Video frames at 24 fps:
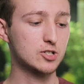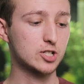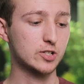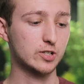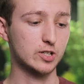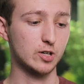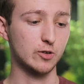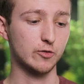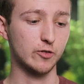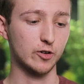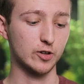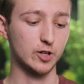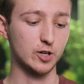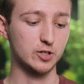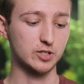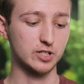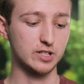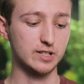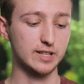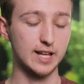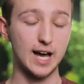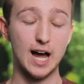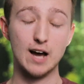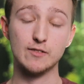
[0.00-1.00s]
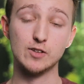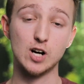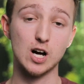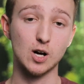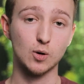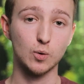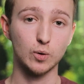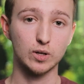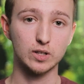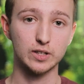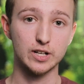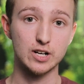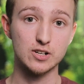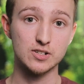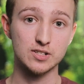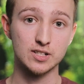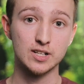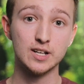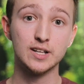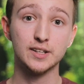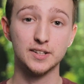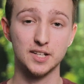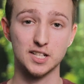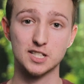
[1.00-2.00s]
So for those of you that have Aqua clears,
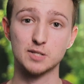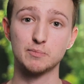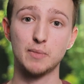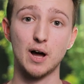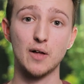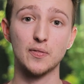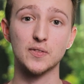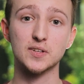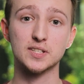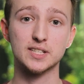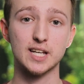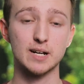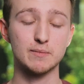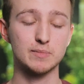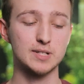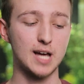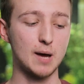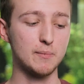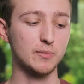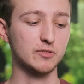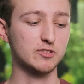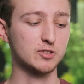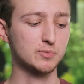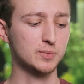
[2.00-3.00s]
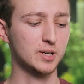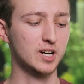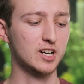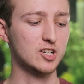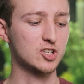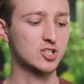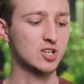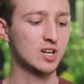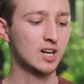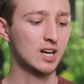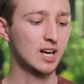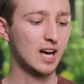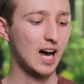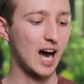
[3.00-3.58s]
that's about the same type of sponge.